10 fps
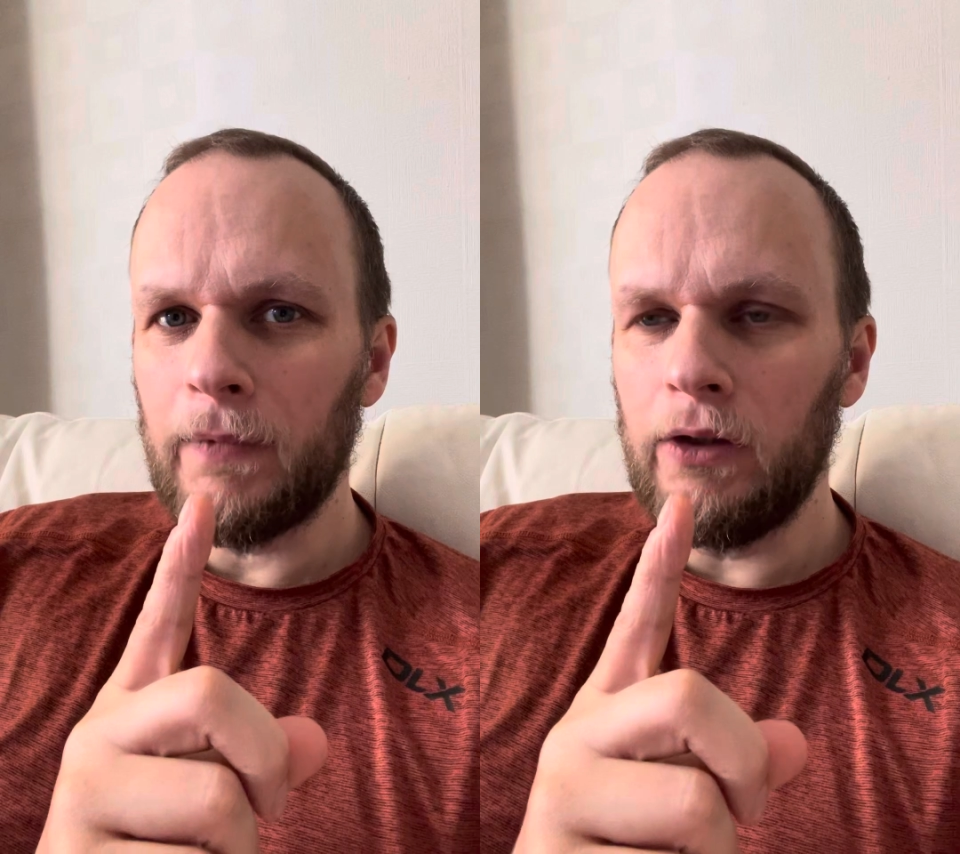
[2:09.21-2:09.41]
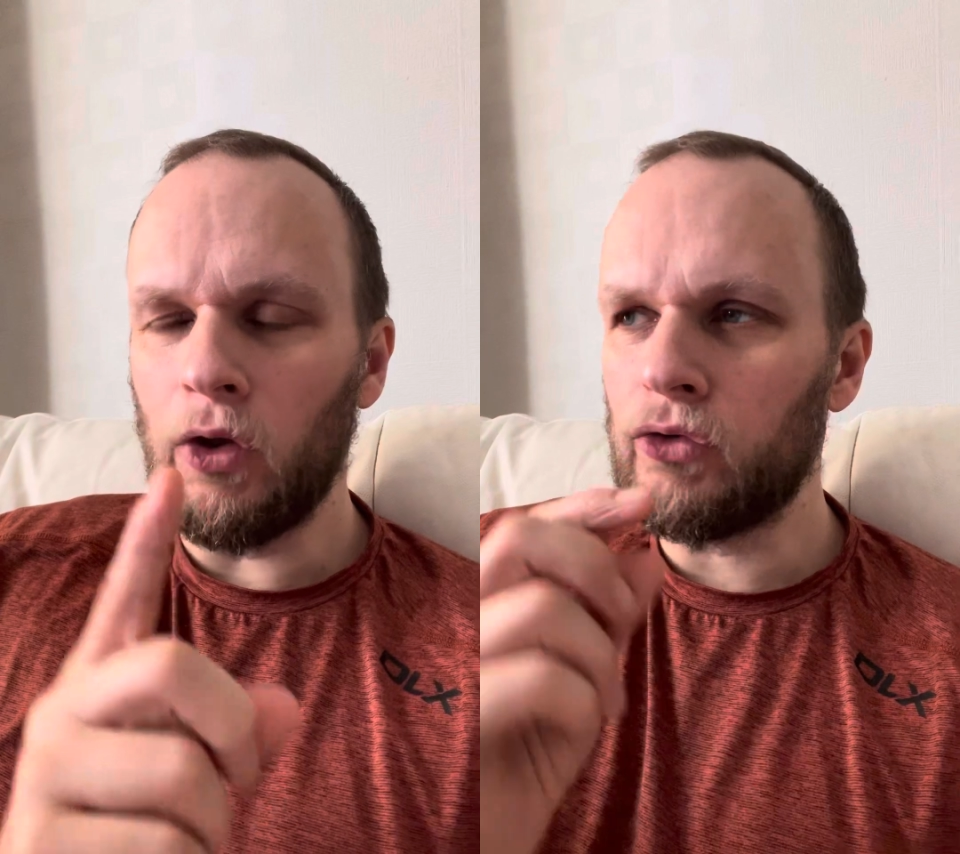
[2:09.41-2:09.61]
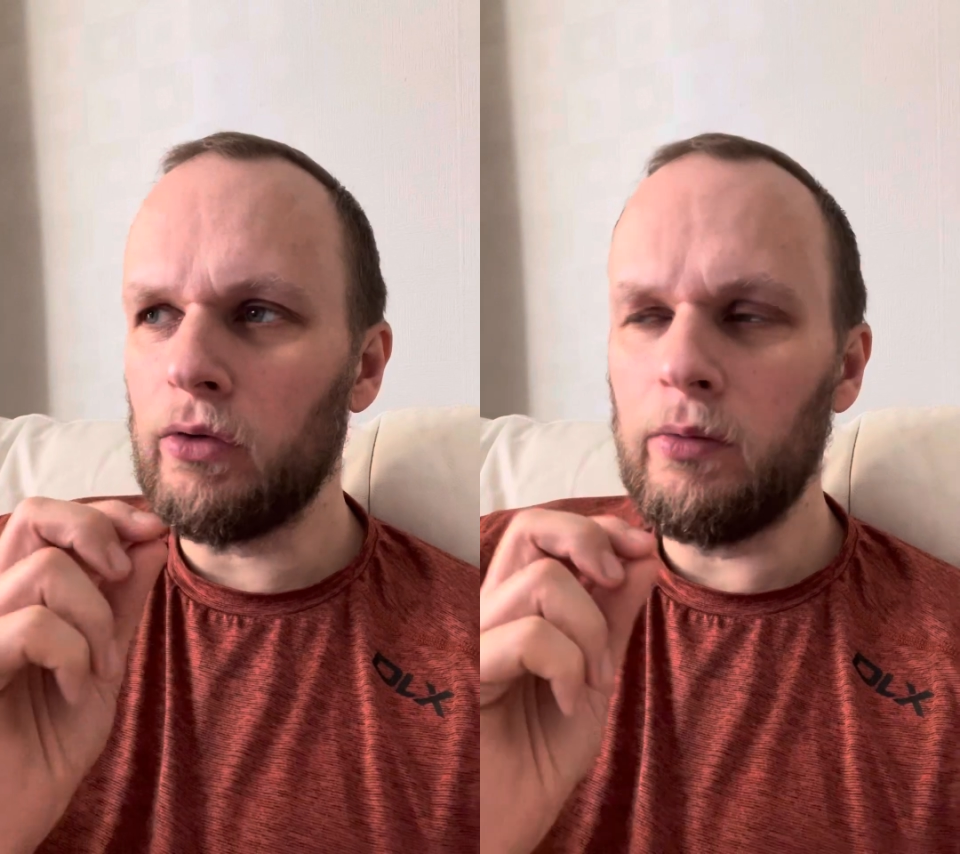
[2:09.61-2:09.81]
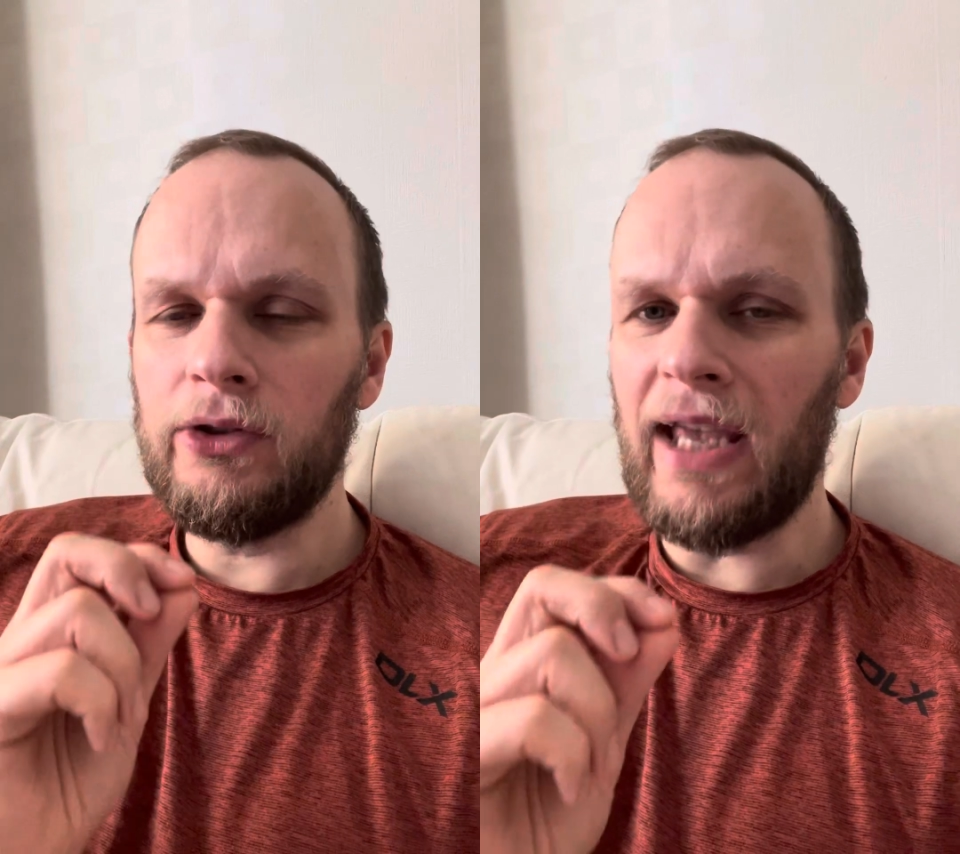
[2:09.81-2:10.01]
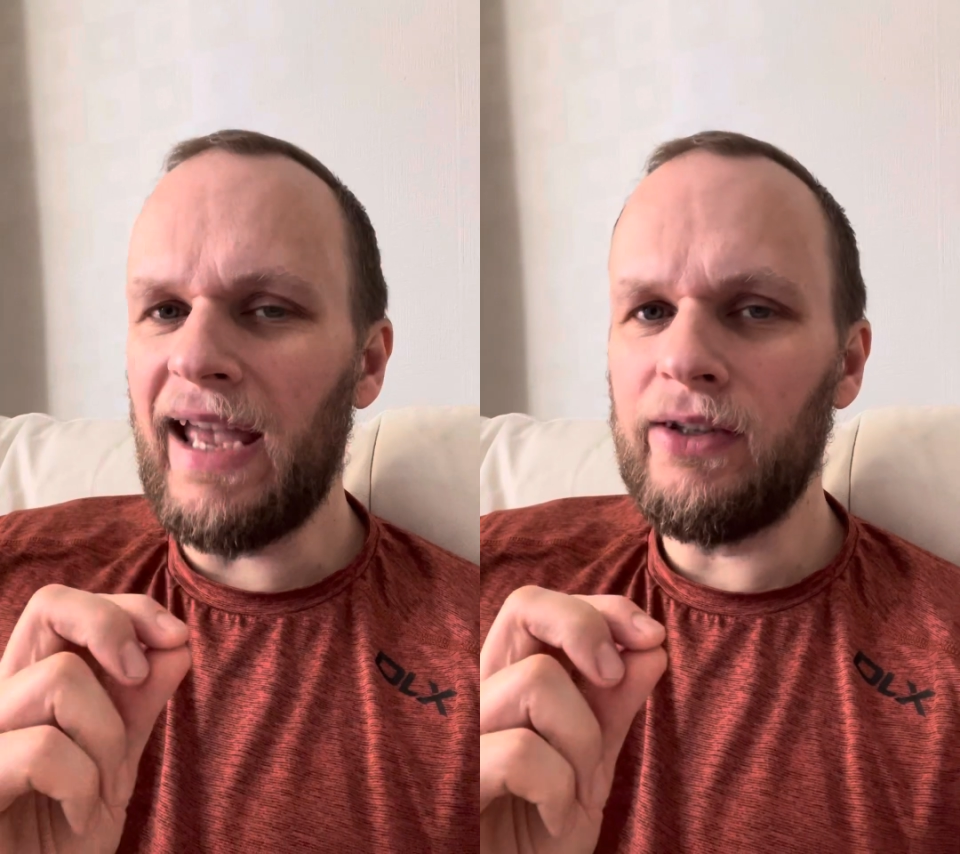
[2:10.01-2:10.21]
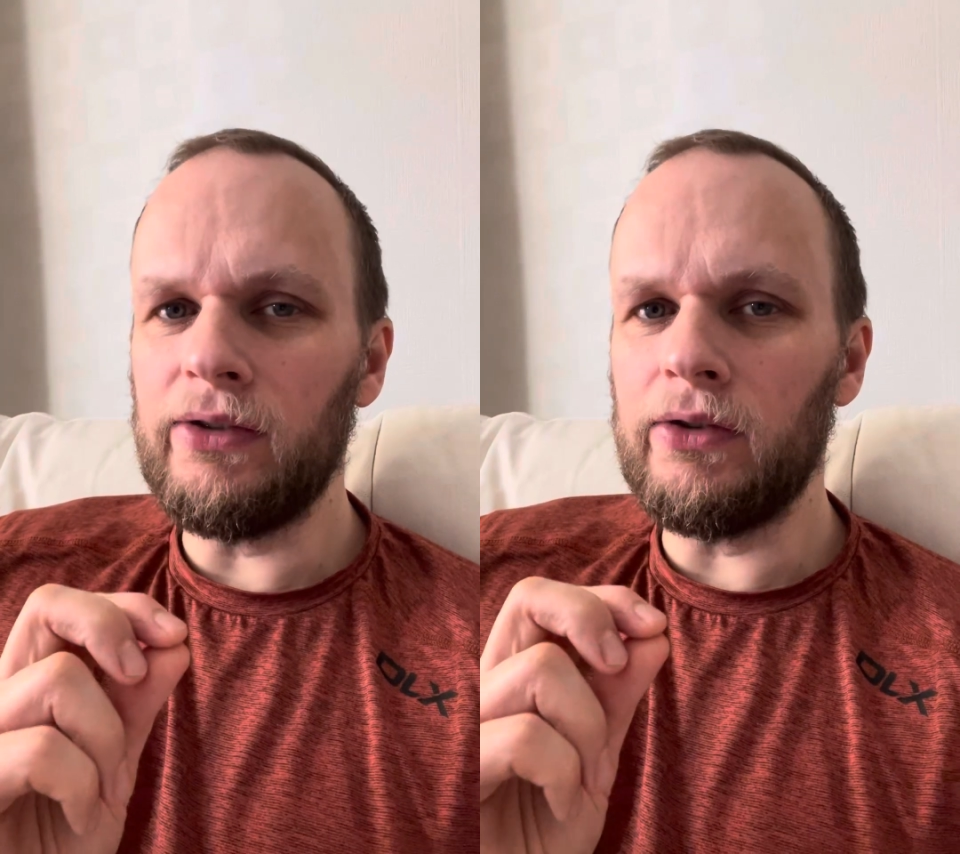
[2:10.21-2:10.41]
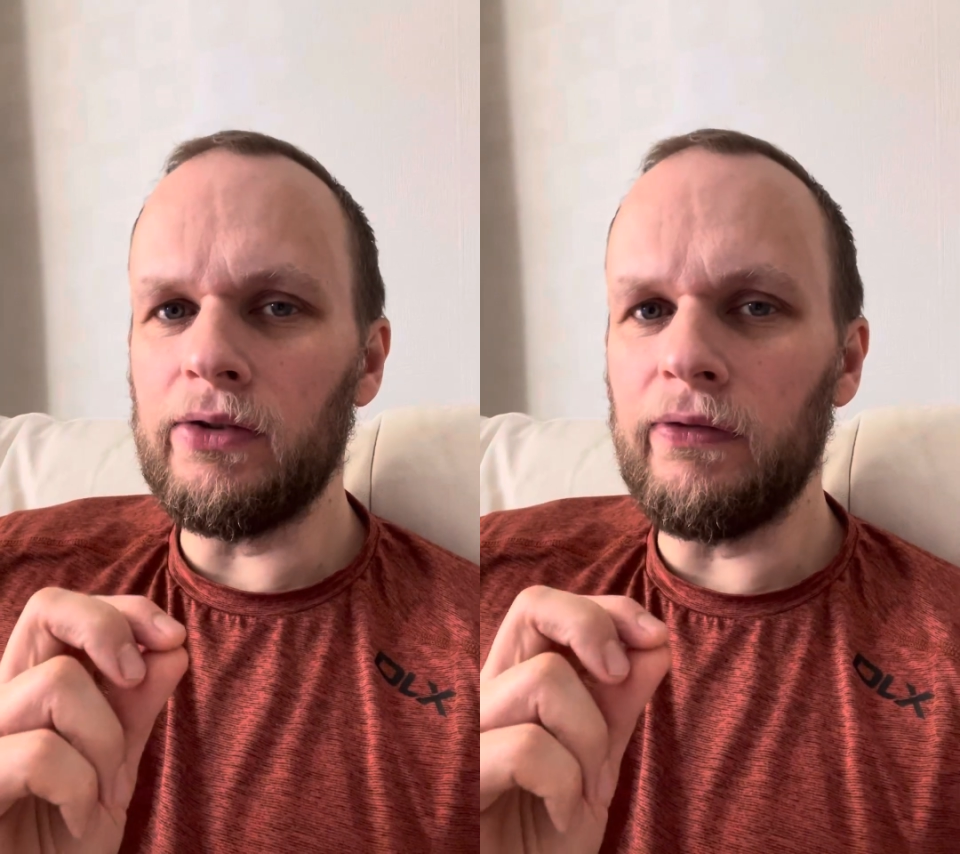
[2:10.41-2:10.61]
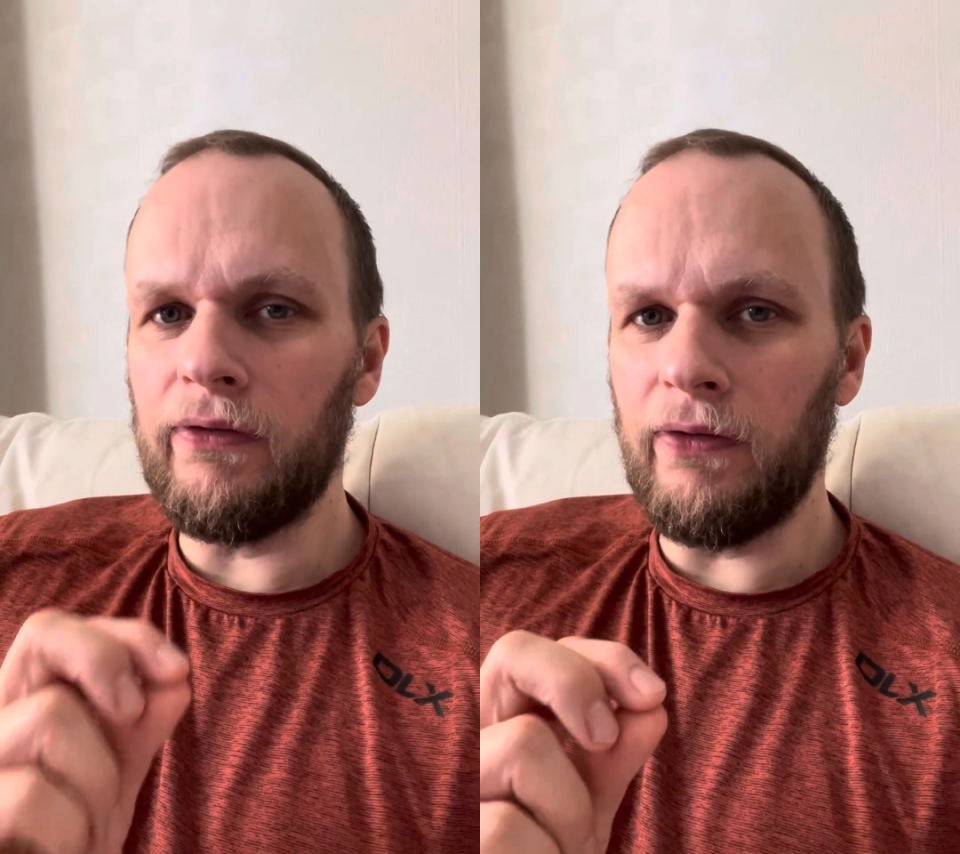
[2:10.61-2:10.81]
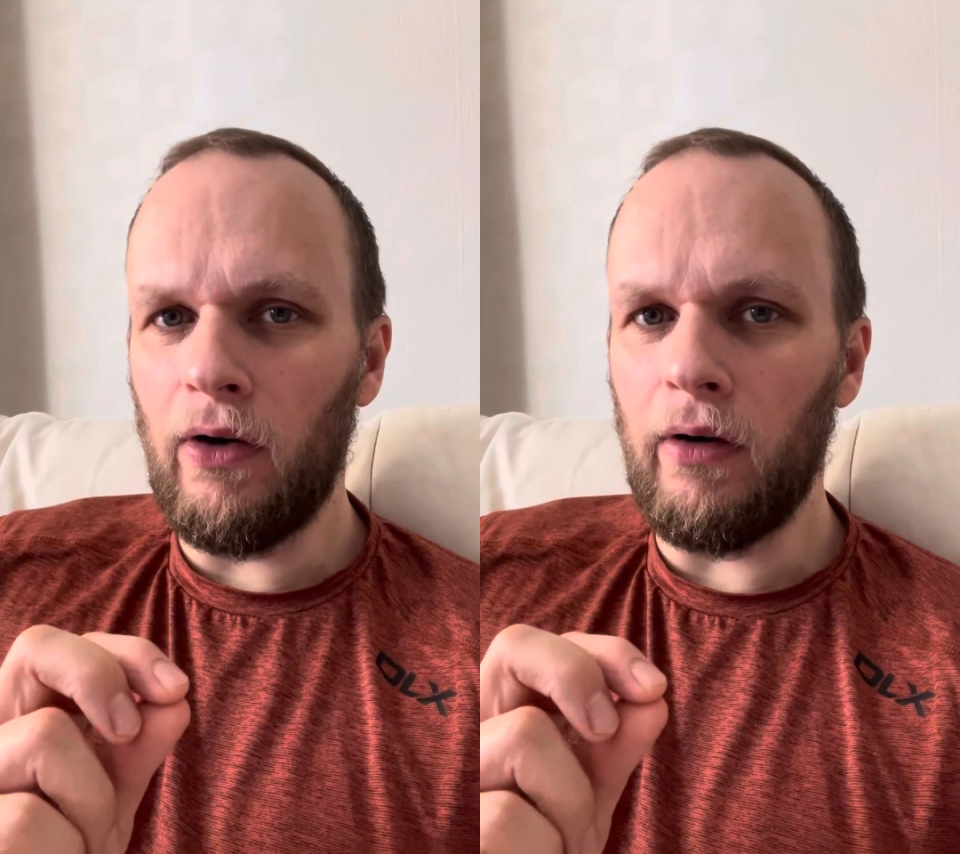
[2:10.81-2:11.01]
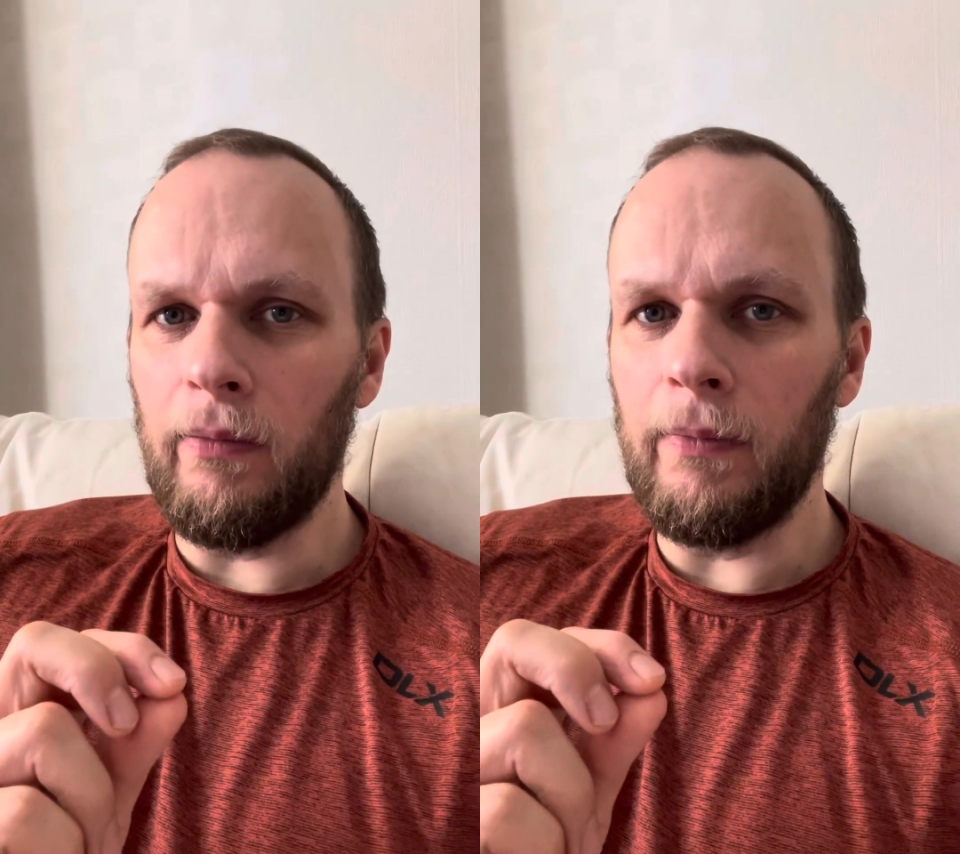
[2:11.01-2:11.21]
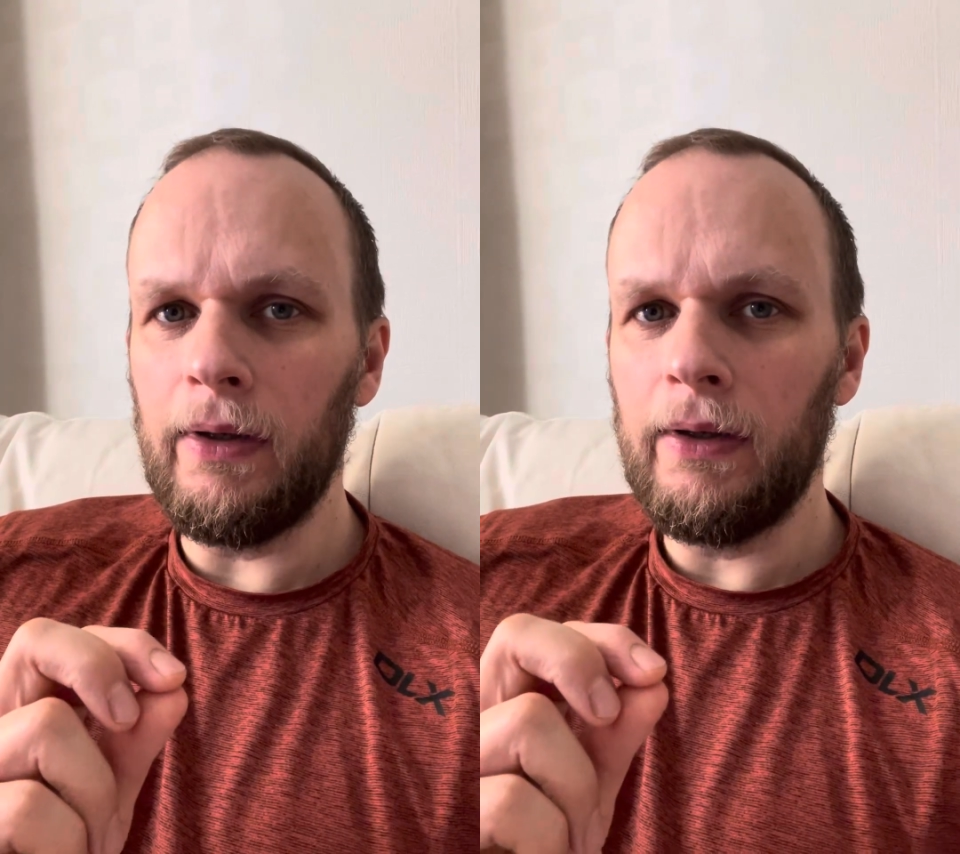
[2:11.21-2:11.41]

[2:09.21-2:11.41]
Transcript: your truest essence of form.